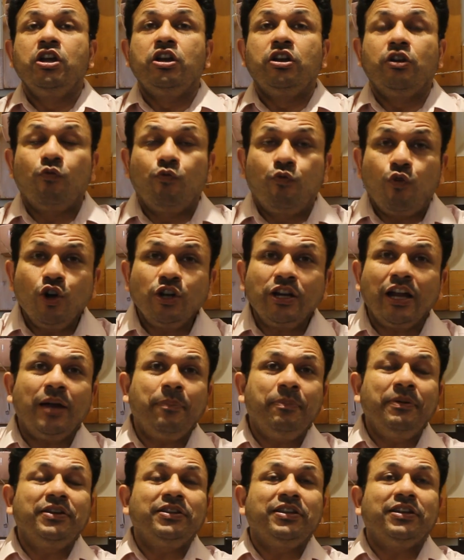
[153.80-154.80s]
Now, what
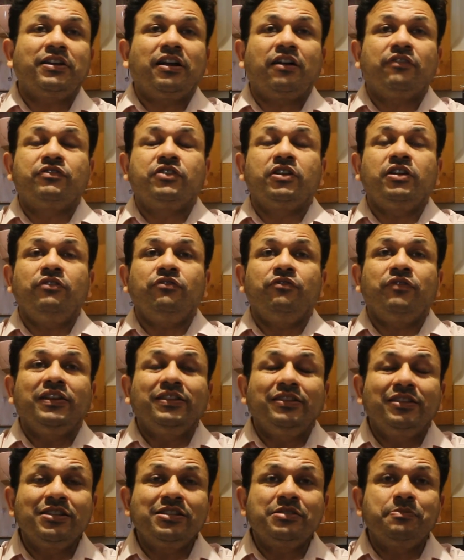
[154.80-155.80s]
happened thereafter
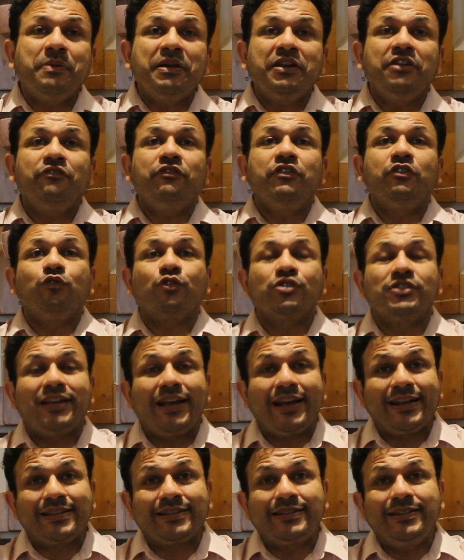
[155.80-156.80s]
when this benefit was
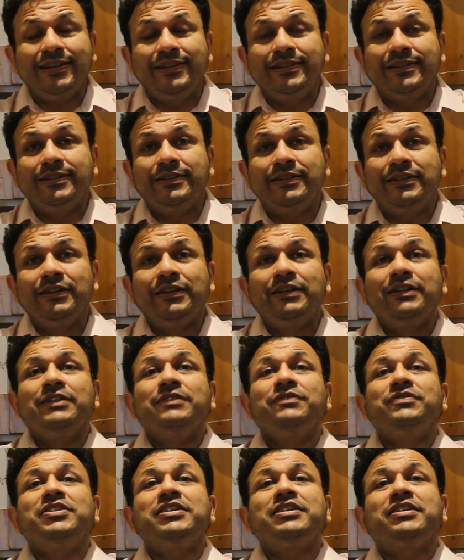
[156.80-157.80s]
extended?
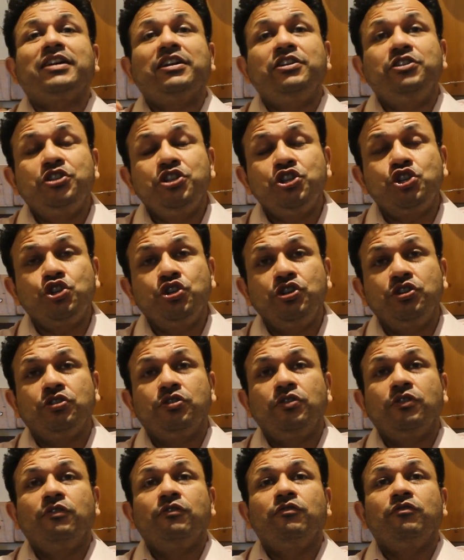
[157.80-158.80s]
The condition,
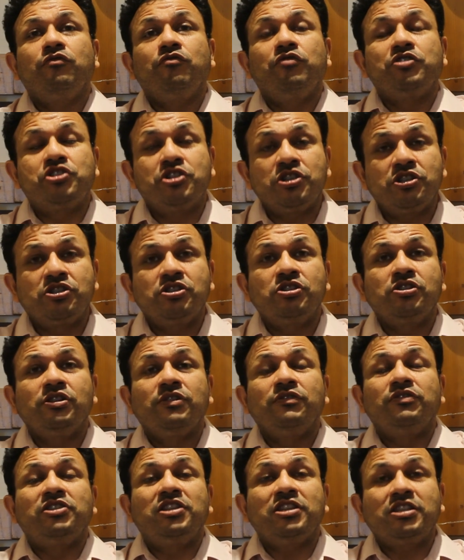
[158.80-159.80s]
which is
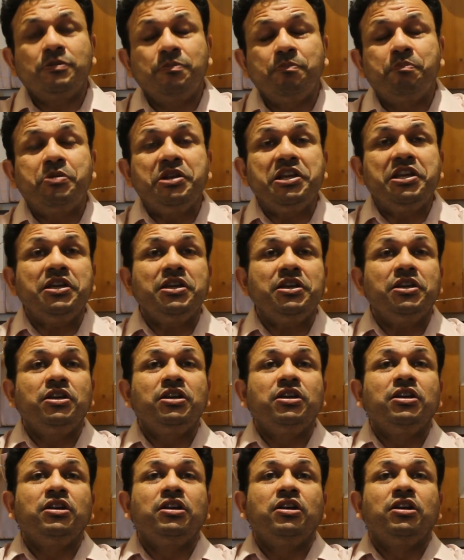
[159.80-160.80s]
this
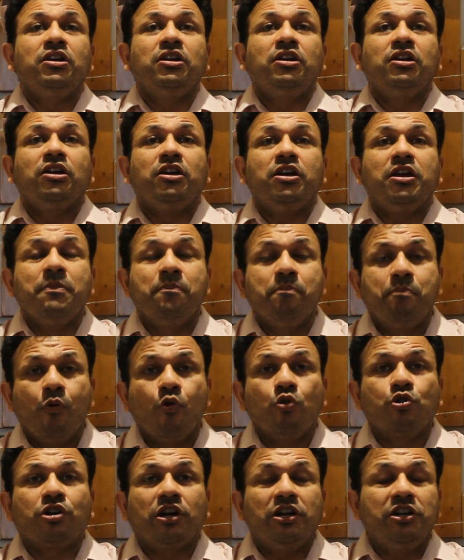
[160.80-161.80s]

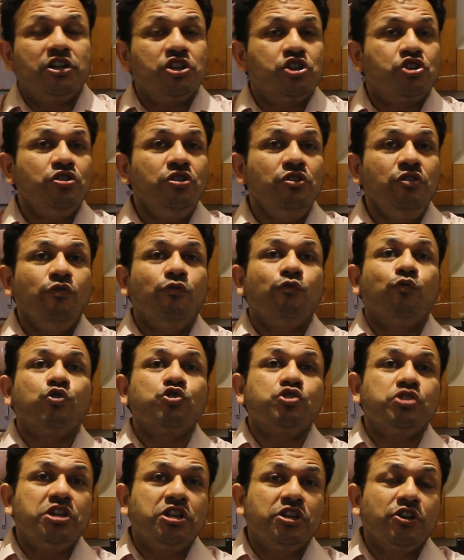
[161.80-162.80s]
pre-import condition,
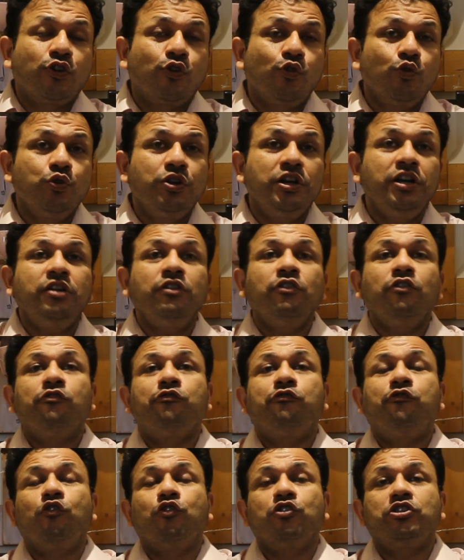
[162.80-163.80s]
was included
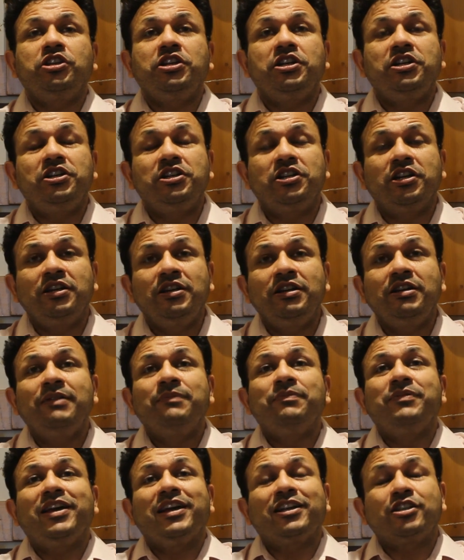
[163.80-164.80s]
for the Indian
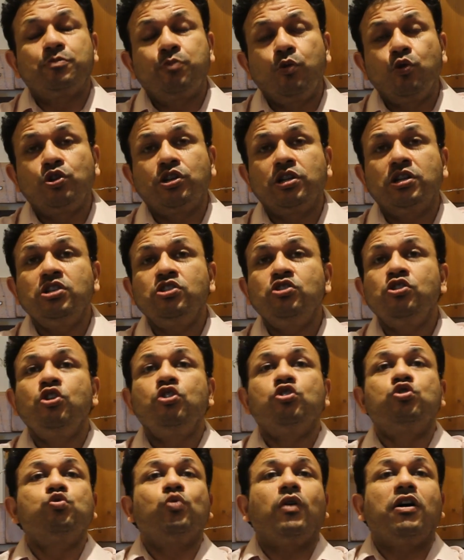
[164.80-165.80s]
exporters
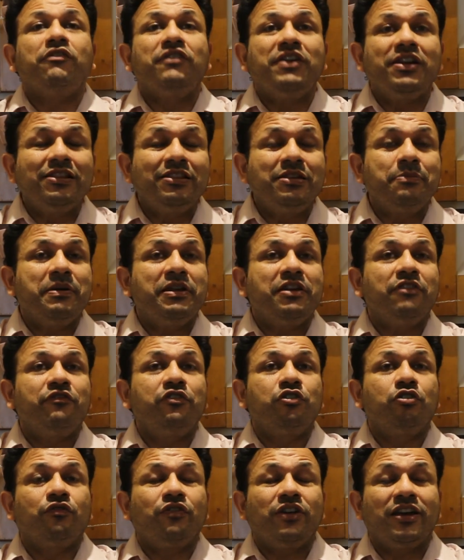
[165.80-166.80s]
to avail the
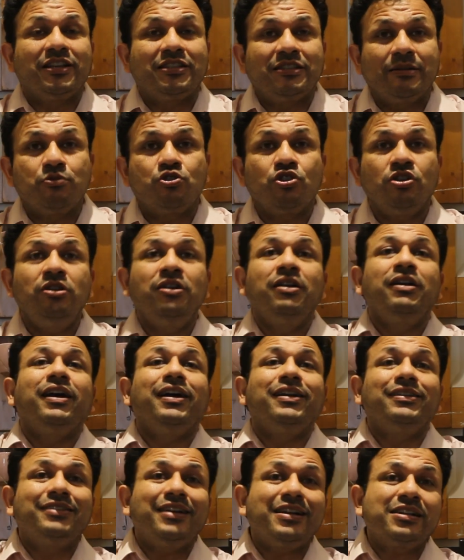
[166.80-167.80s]
benefit of exemption,
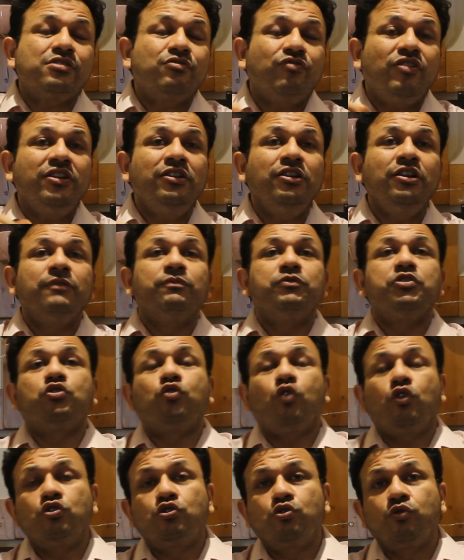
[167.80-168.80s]
and that's when the
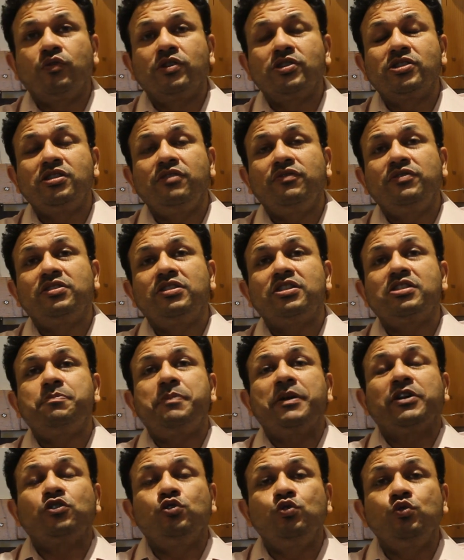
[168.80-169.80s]
controversy with
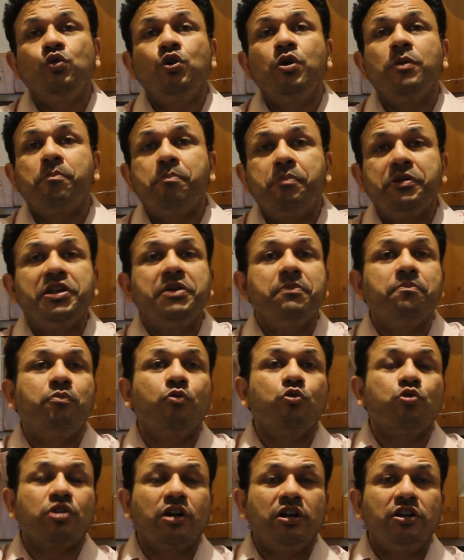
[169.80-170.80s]
respect to
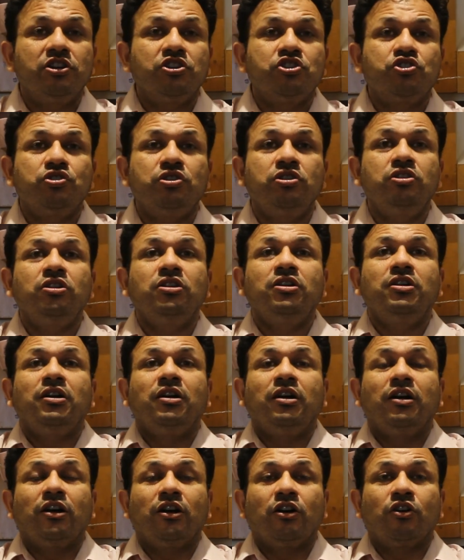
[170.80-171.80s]
pre-import condition
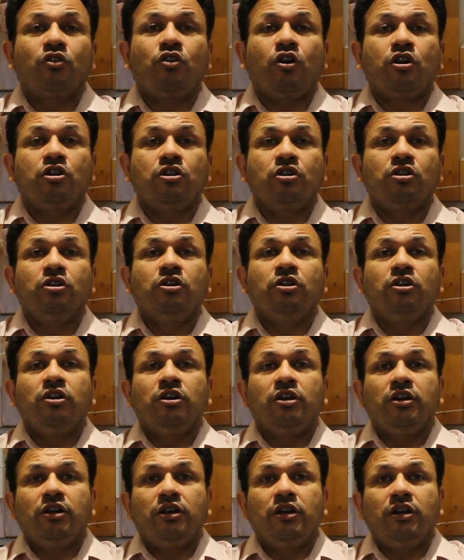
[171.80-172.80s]
got
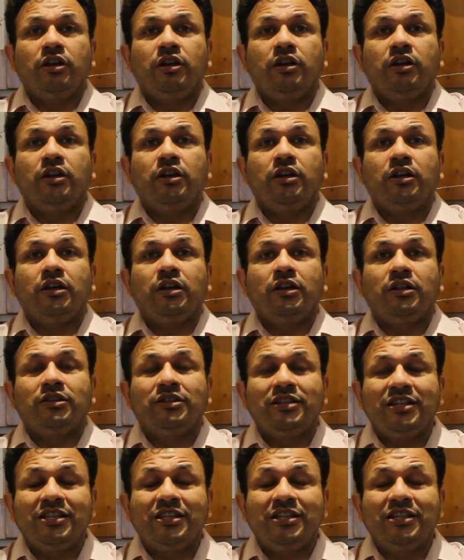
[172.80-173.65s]
the